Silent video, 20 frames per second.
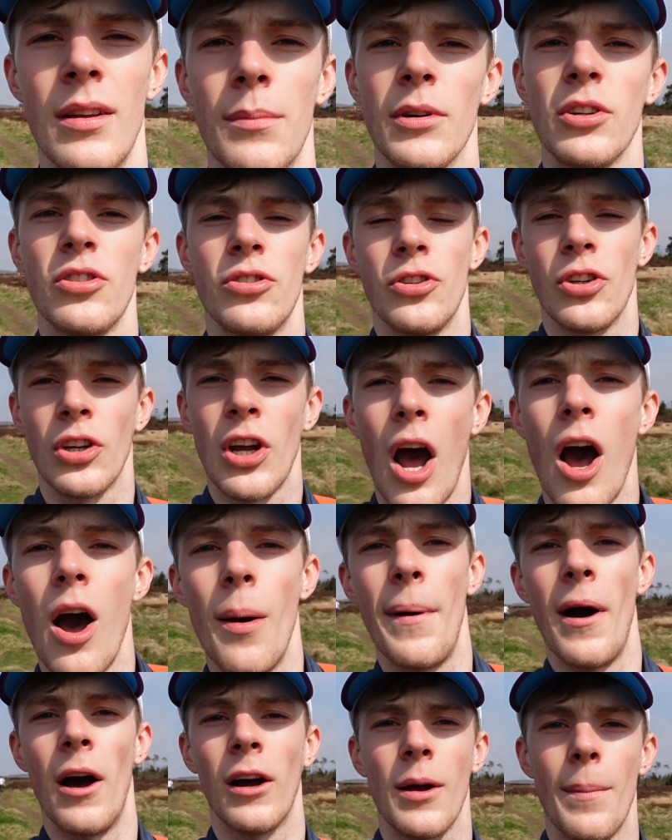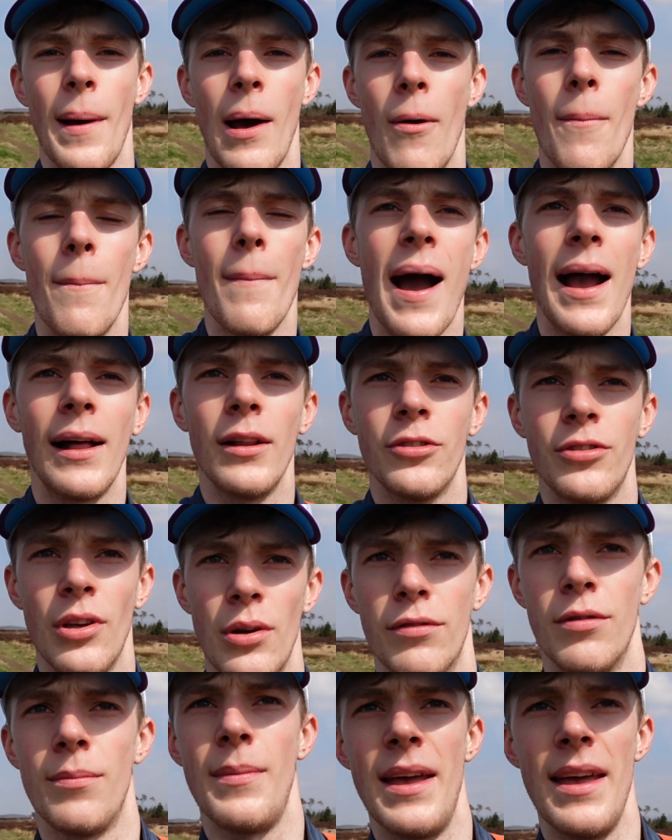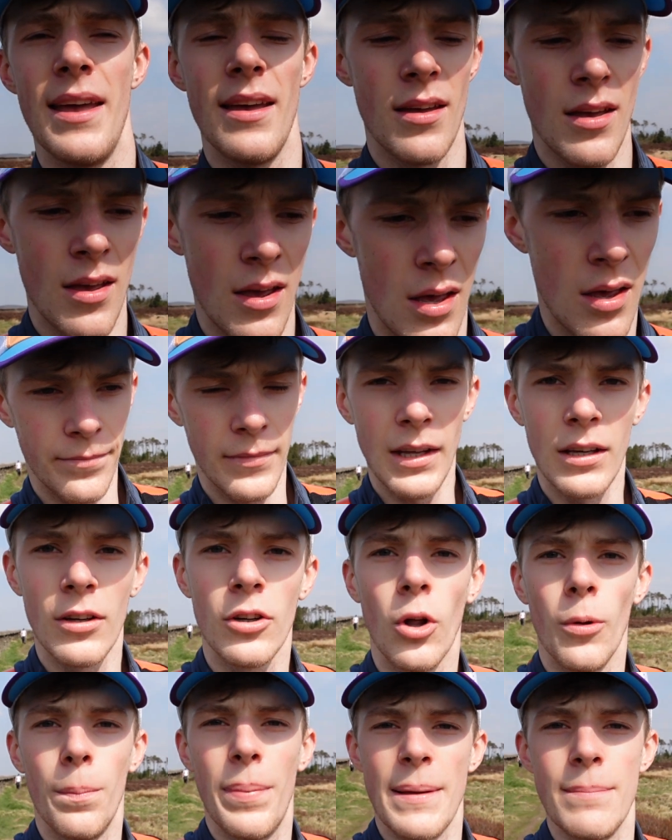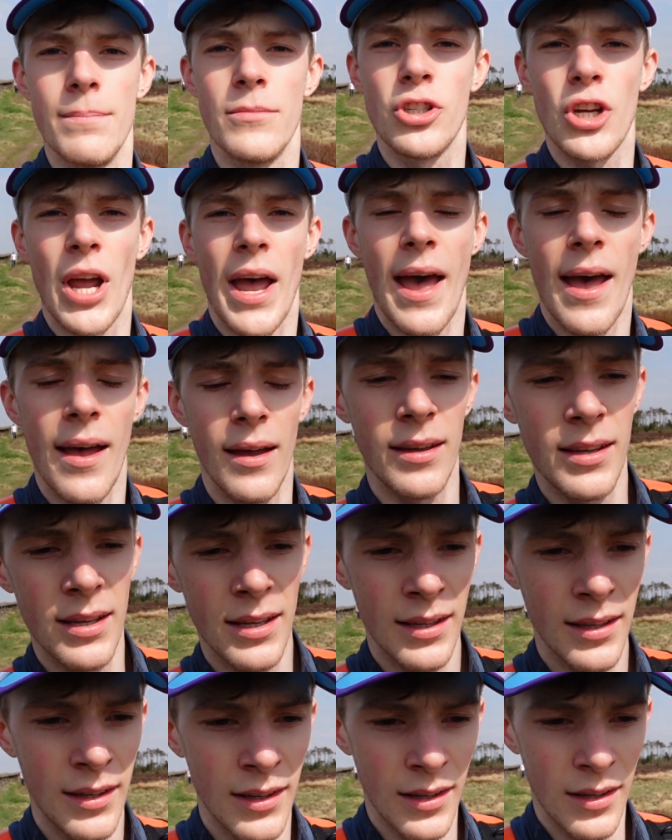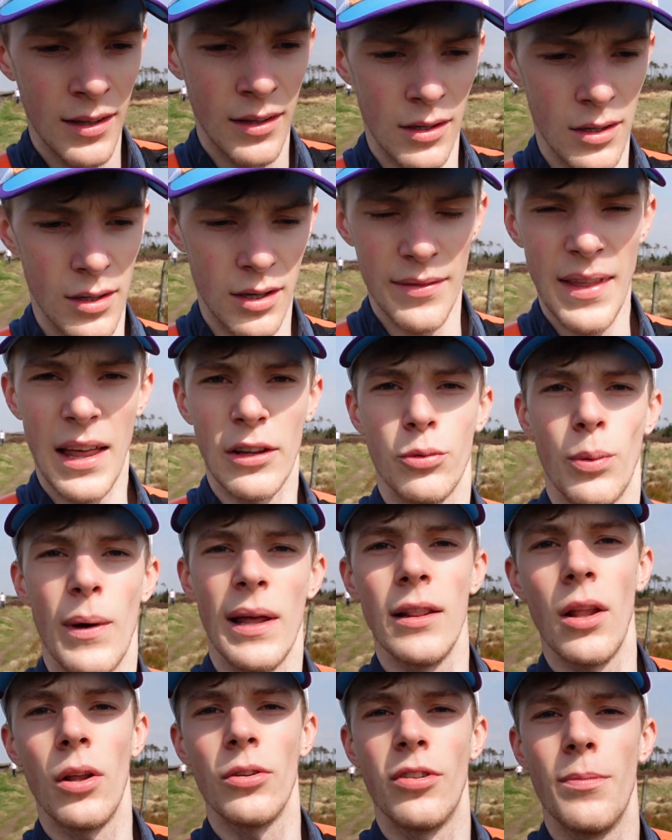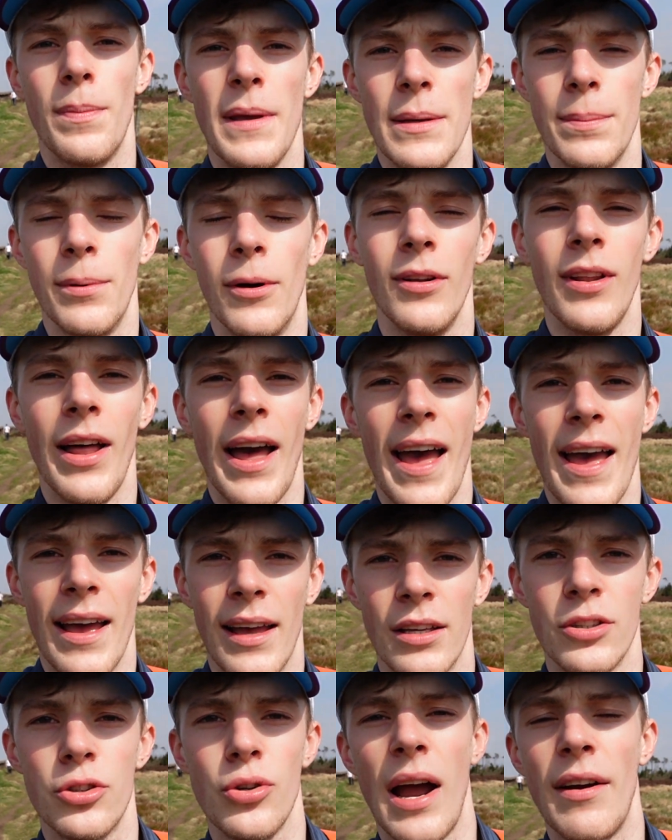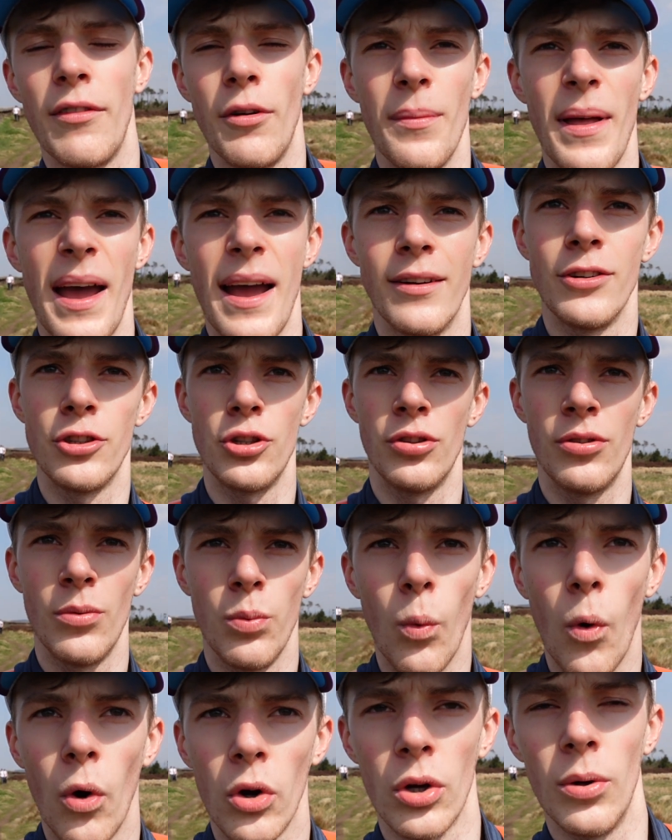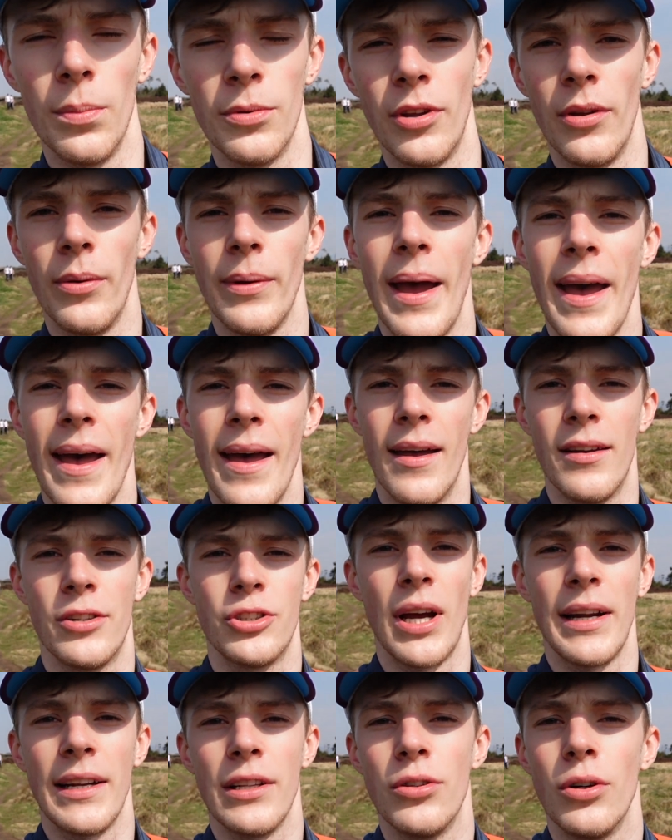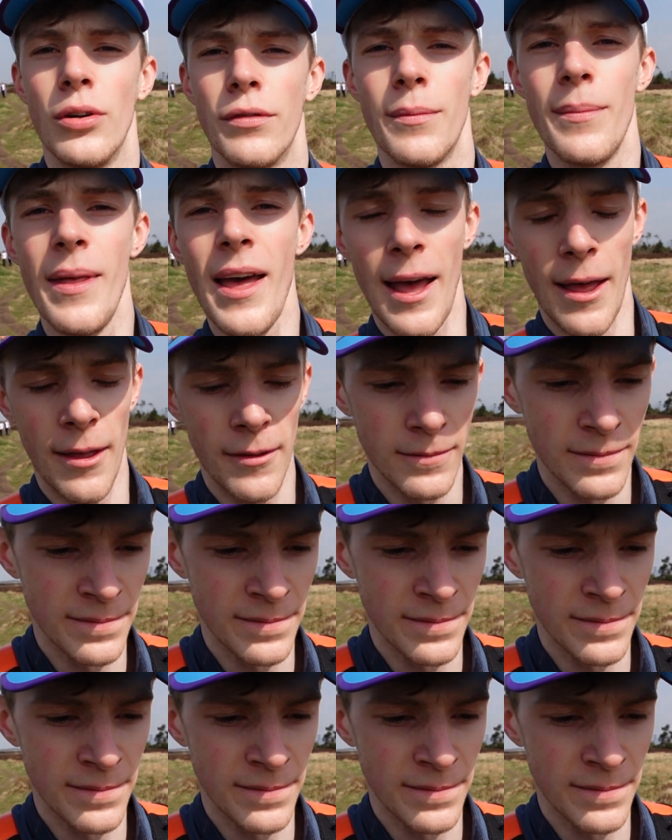because there's a car park about a mile or so from here called Pim's Chair, and that's where lots of people drive up there and just walk up to Shining Tor from there.